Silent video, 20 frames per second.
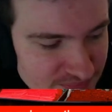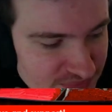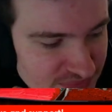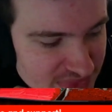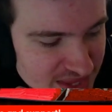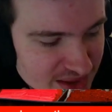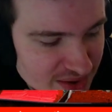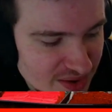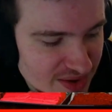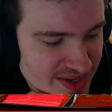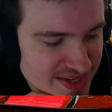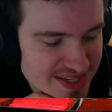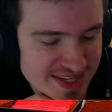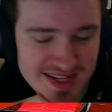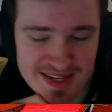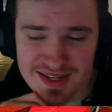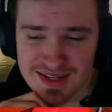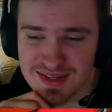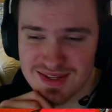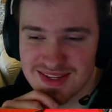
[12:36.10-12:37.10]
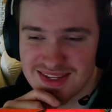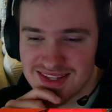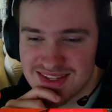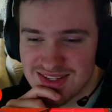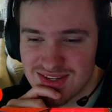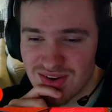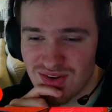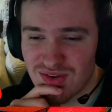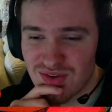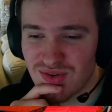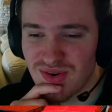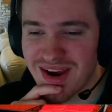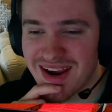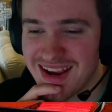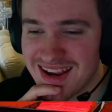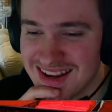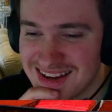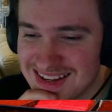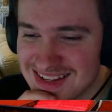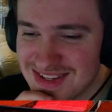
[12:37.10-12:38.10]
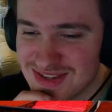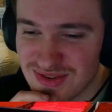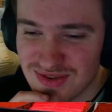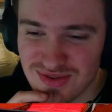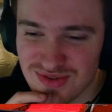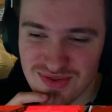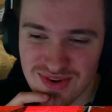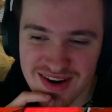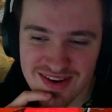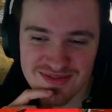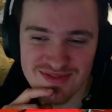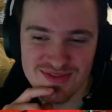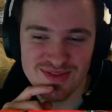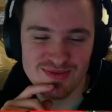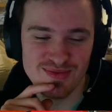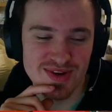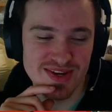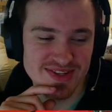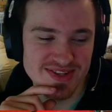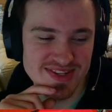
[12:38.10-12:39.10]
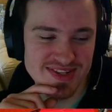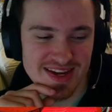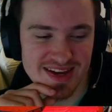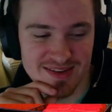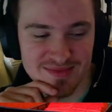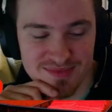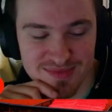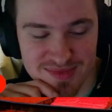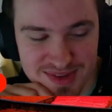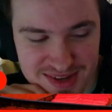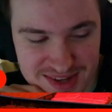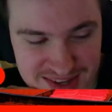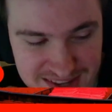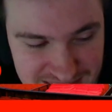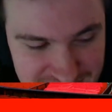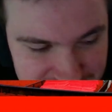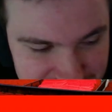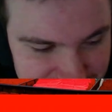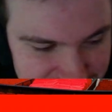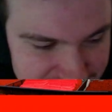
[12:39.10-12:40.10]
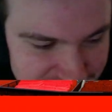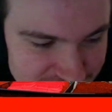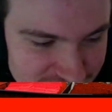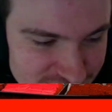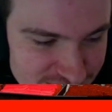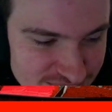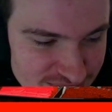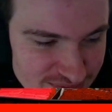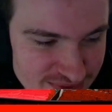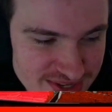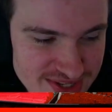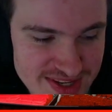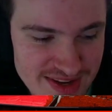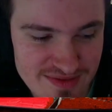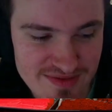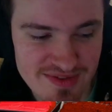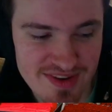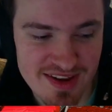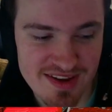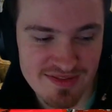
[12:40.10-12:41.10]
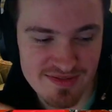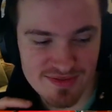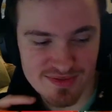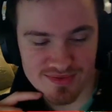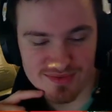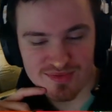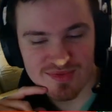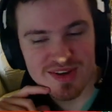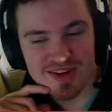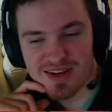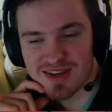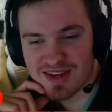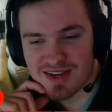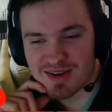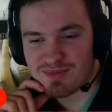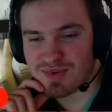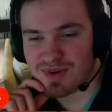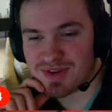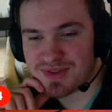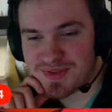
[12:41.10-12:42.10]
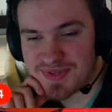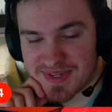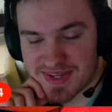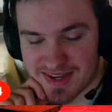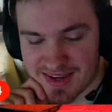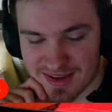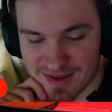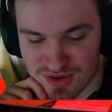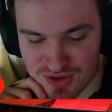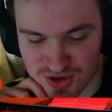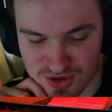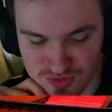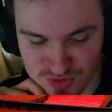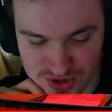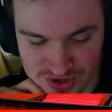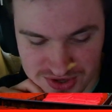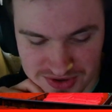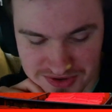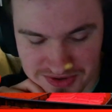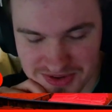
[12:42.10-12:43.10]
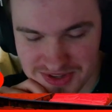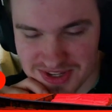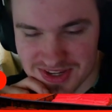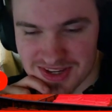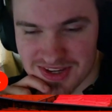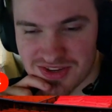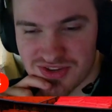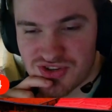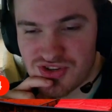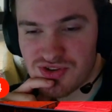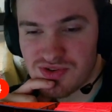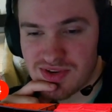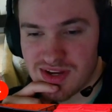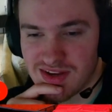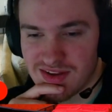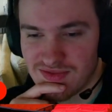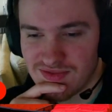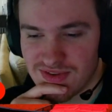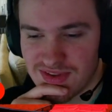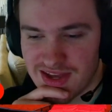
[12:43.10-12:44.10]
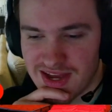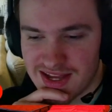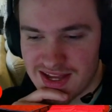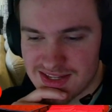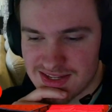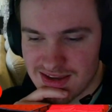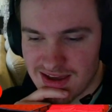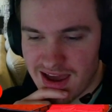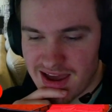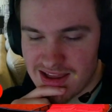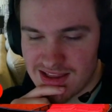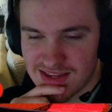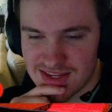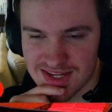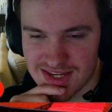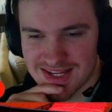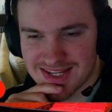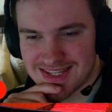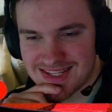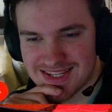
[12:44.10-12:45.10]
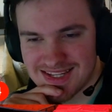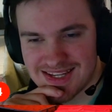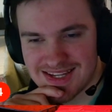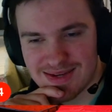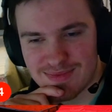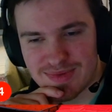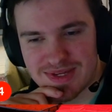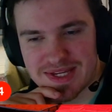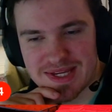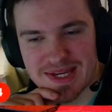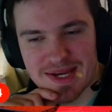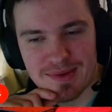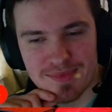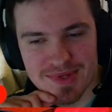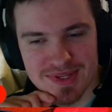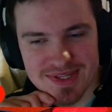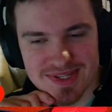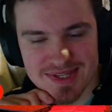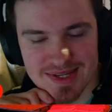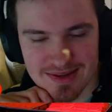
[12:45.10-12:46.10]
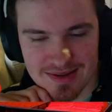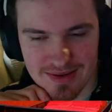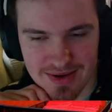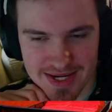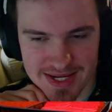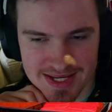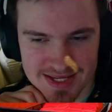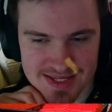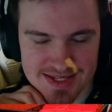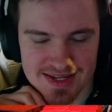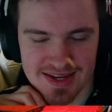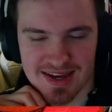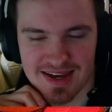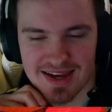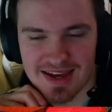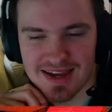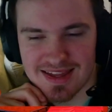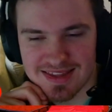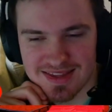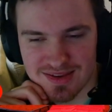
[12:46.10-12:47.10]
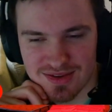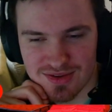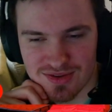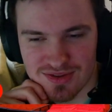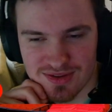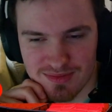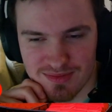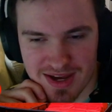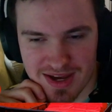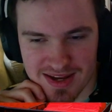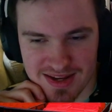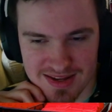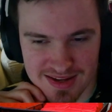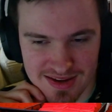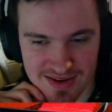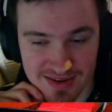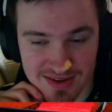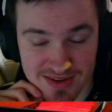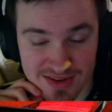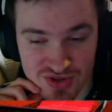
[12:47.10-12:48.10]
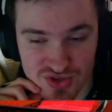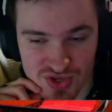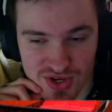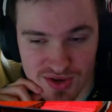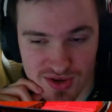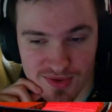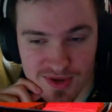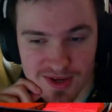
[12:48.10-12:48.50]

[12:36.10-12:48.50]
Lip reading: not great. It's not great for the West Ham faithful. But do be sure to tune in for that at 8:30 p.m. tonight. The Good, the Bad, and the Ugly show.